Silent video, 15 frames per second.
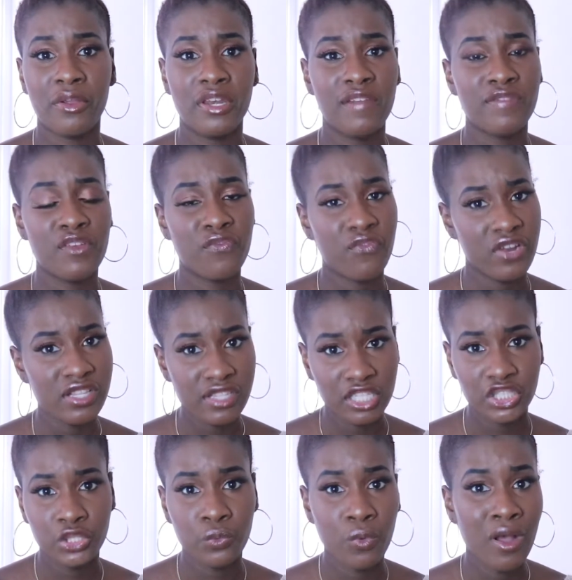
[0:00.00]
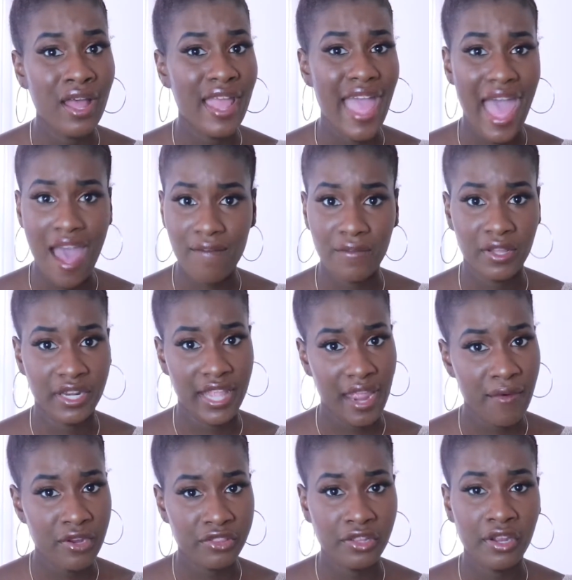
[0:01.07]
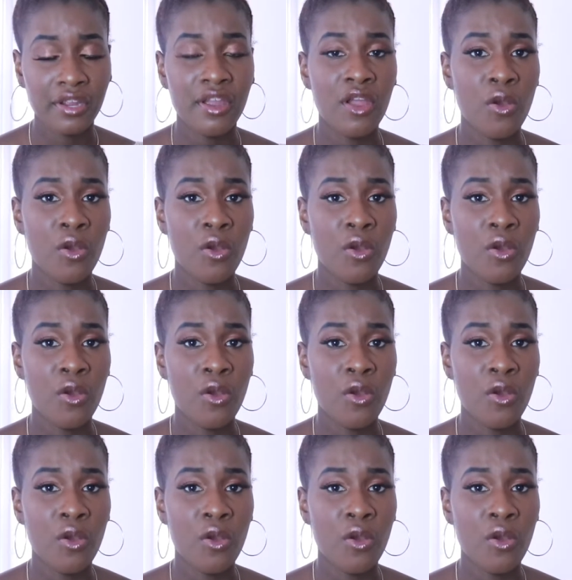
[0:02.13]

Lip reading: And if the friends that you want have good character,